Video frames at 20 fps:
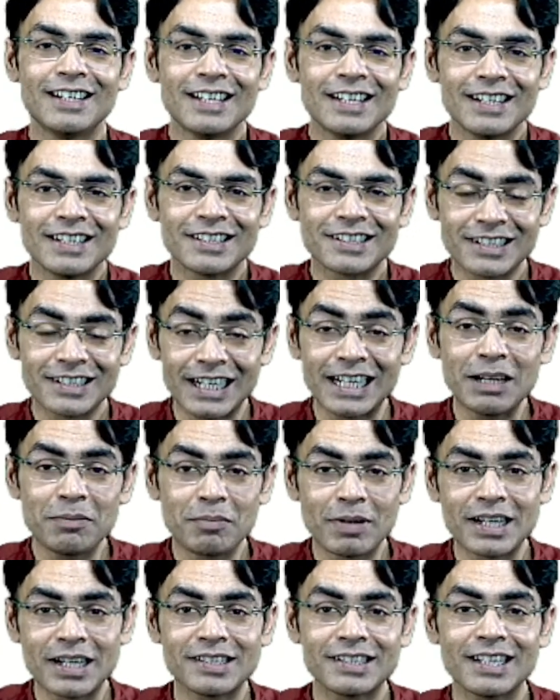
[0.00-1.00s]
studying
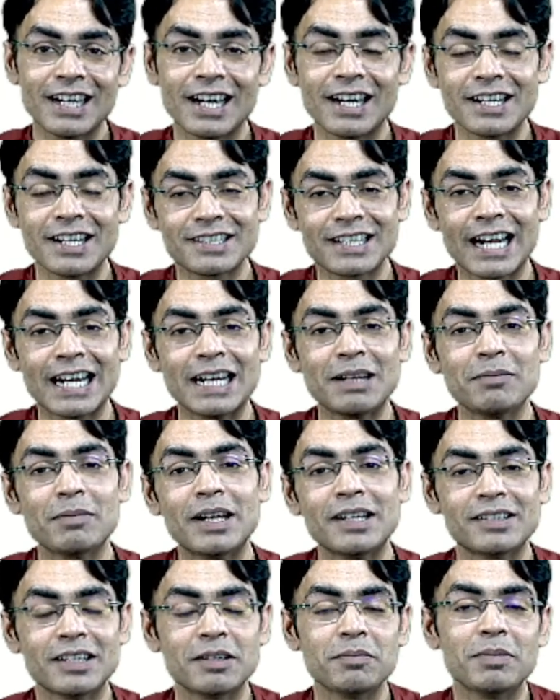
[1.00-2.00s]
medicine, understanding
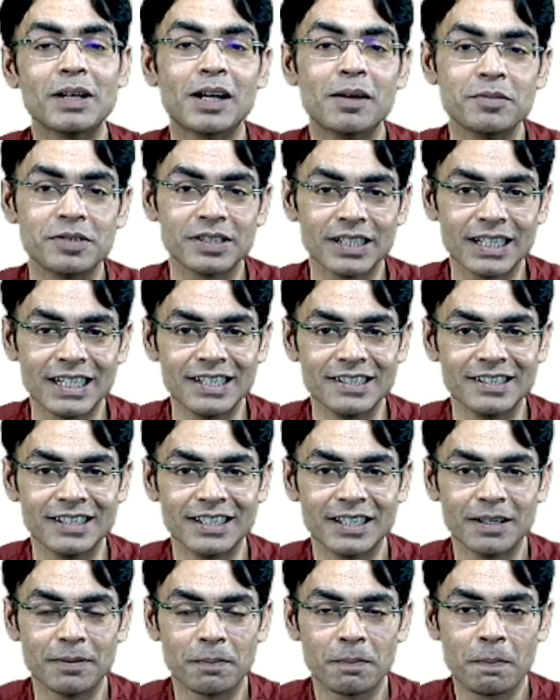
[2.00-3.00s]
medicine becomes easy.
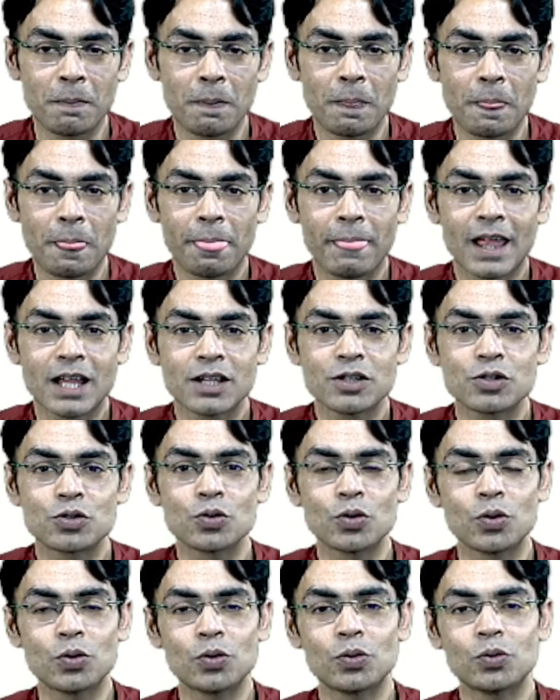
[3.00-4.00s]

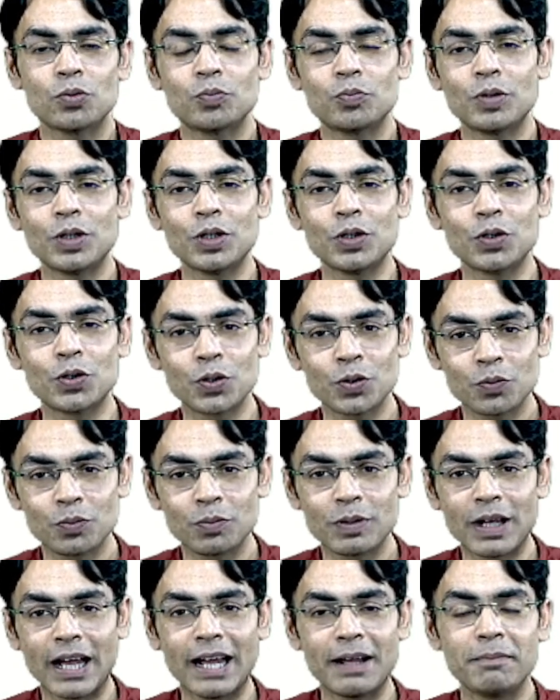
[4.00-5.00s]
So,
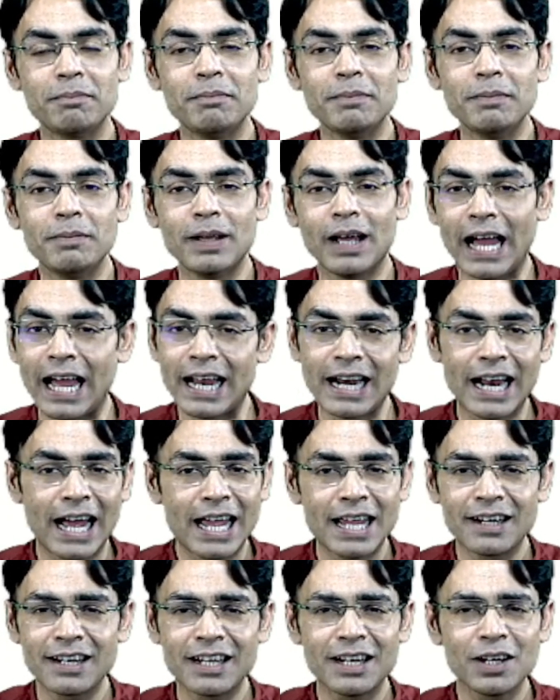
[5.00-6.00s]
and I
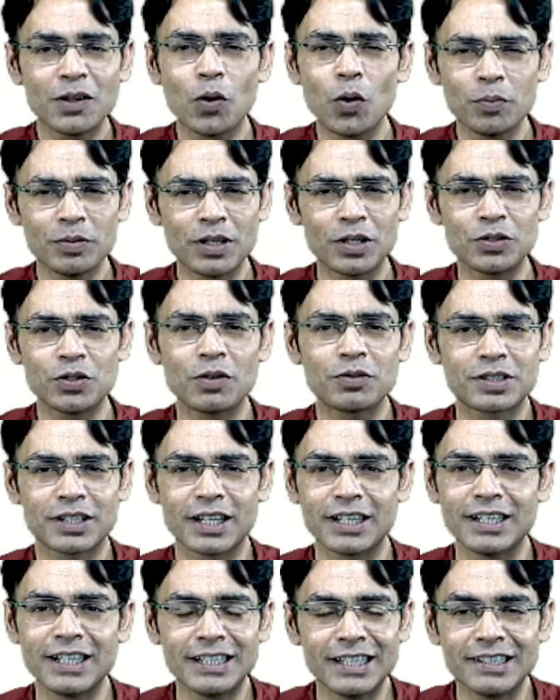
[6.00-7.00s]
really hope that you have
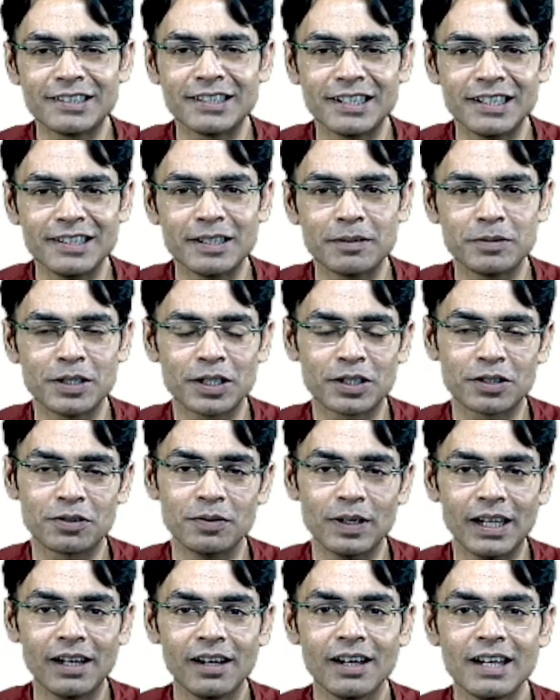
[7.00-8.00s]
studied these three subjects
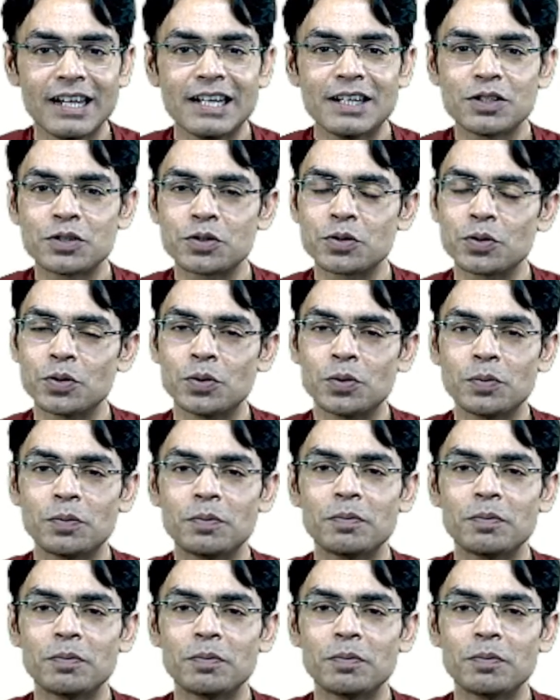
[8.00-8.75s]
well. So